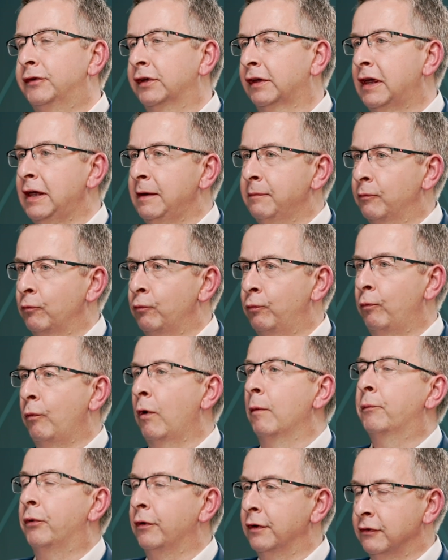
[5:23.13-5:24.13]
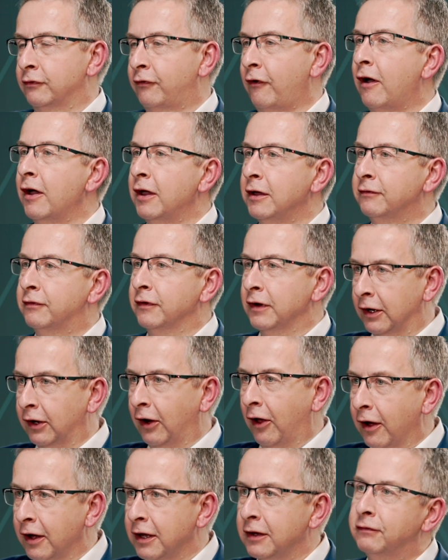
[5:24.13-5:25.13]
to keep 1.5
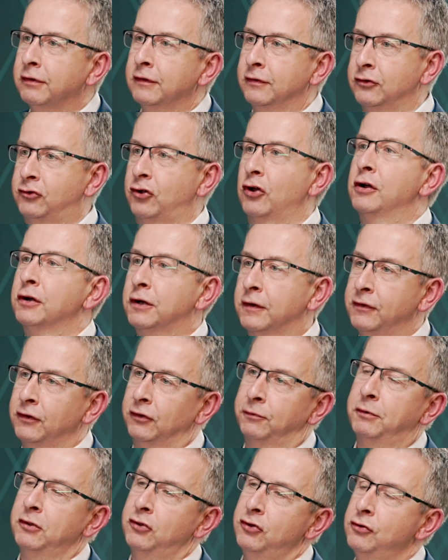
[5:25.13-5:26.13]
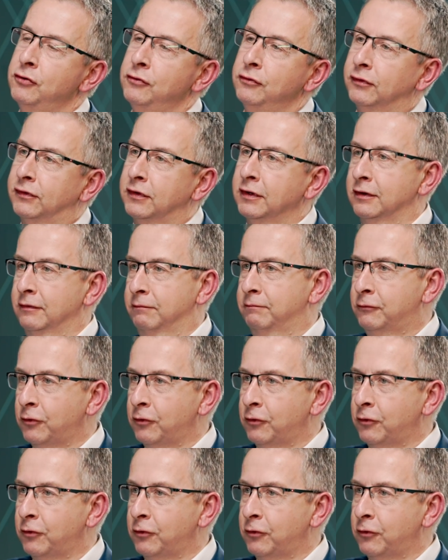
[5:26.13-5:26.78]
alive in the jargon that's been used at